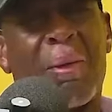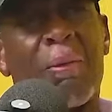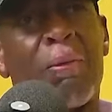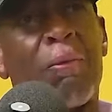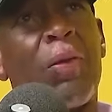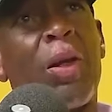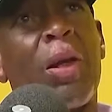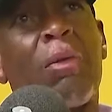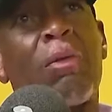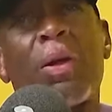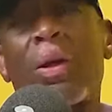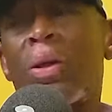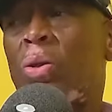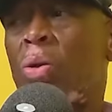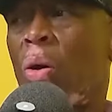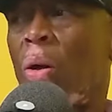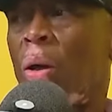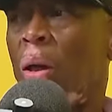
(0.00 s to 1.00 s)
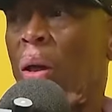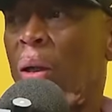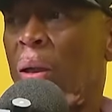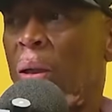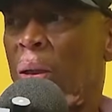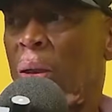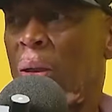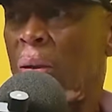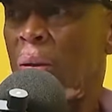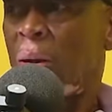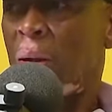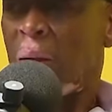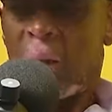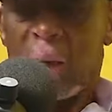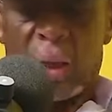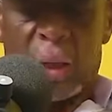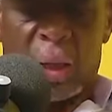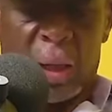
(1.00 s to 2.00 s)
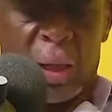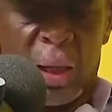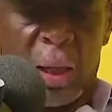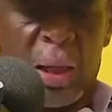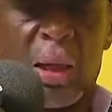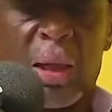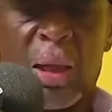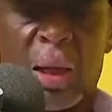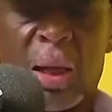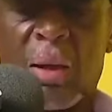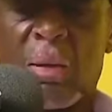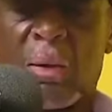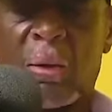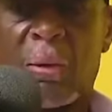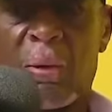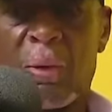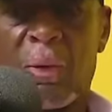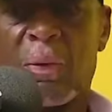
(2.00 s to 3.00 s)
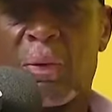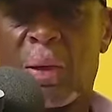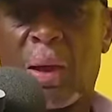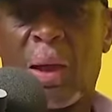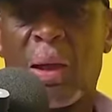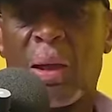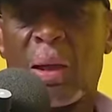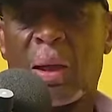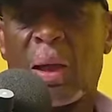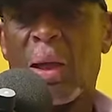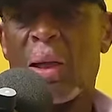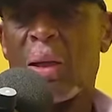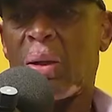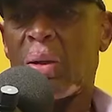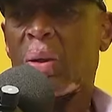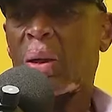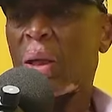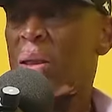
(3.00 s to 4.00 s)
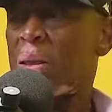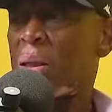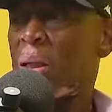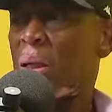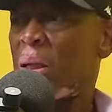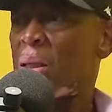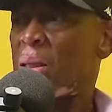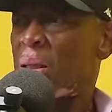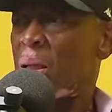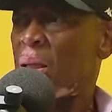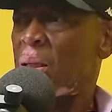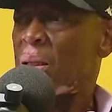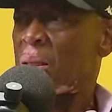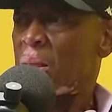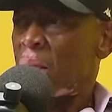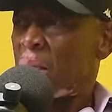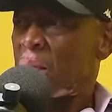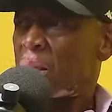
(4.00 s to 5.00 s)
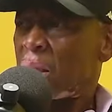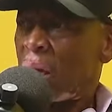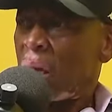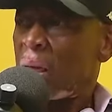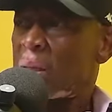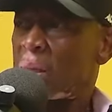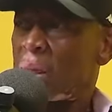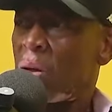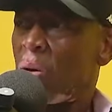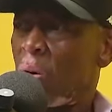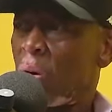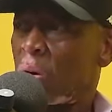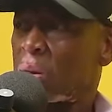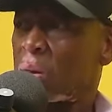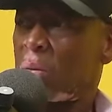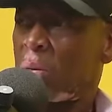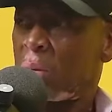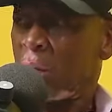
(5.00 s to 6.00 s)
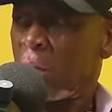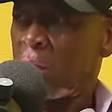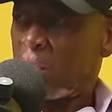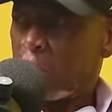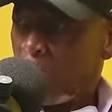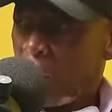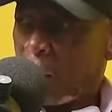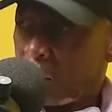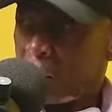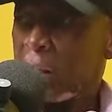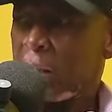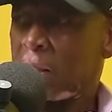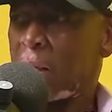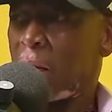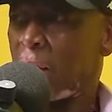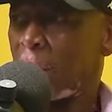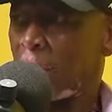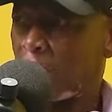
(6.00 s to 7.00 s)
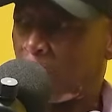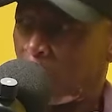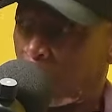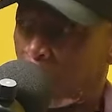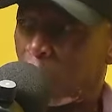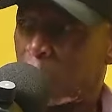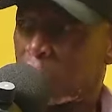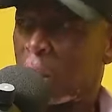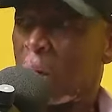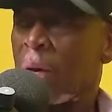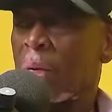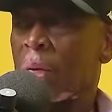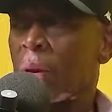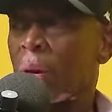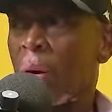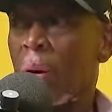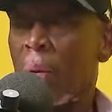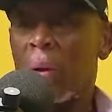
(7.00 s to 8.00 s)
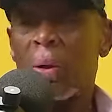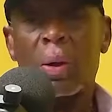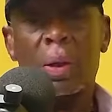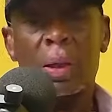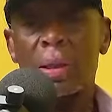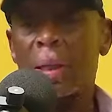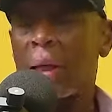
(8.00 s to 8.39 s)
very very tall, and and and and you can see his his his as he walks, his muscles like booms. Wabona, he's a,